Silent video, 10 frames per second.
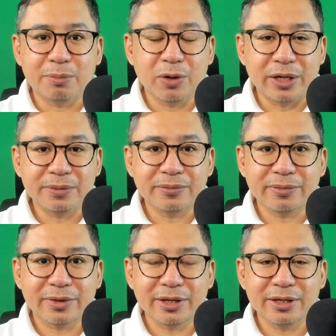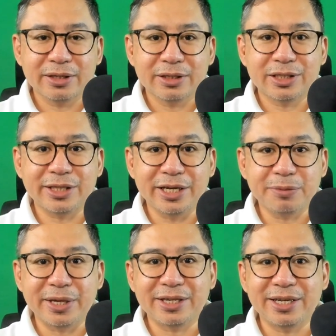Number one,
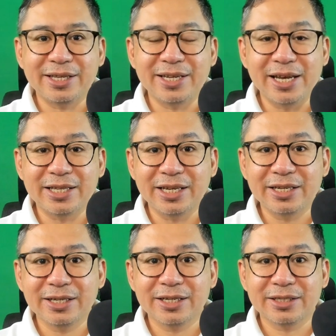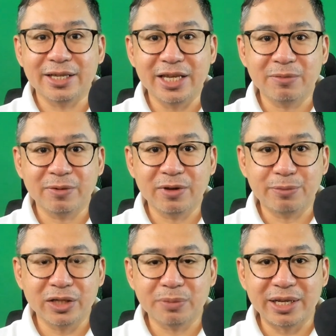statement indicating the name of
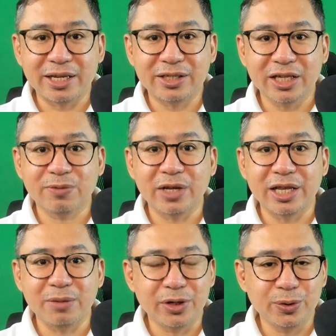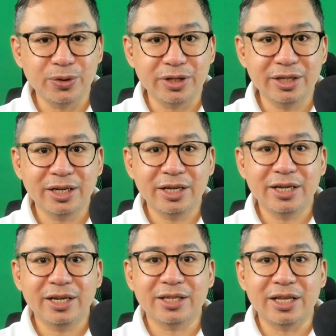the principal address of the labor union,
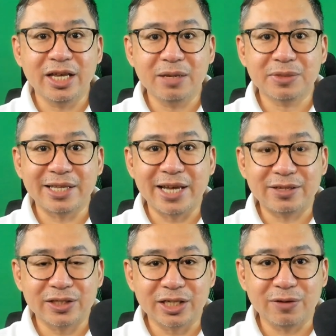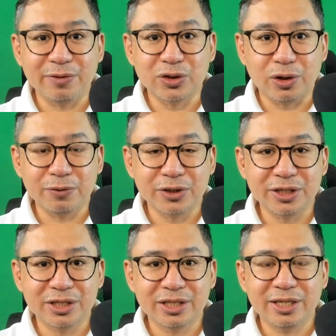the names and addresses of its
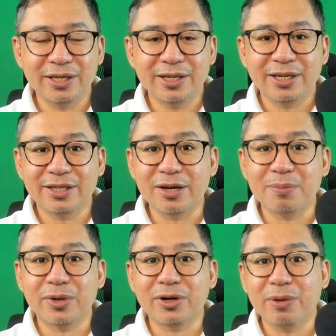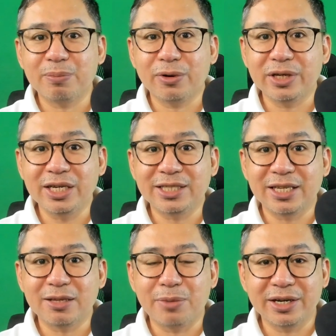officers, the number of
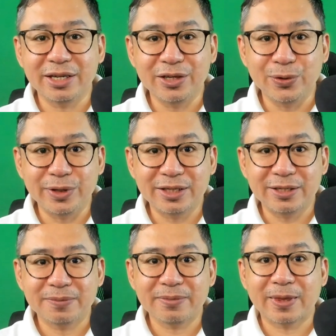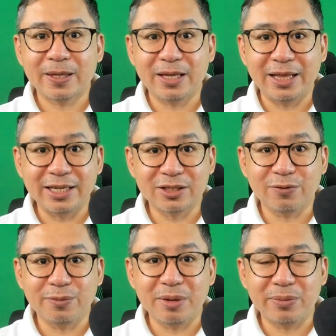employees in the bargaining unit, the
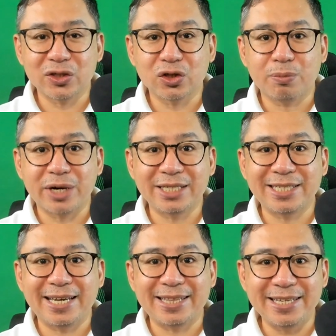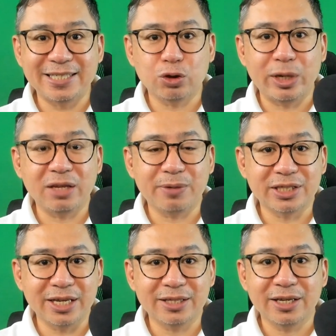list of members comprising at least
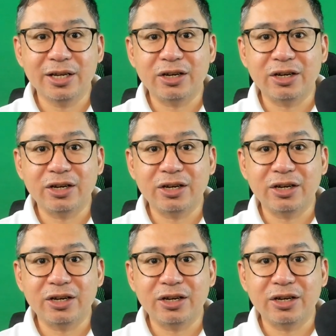20%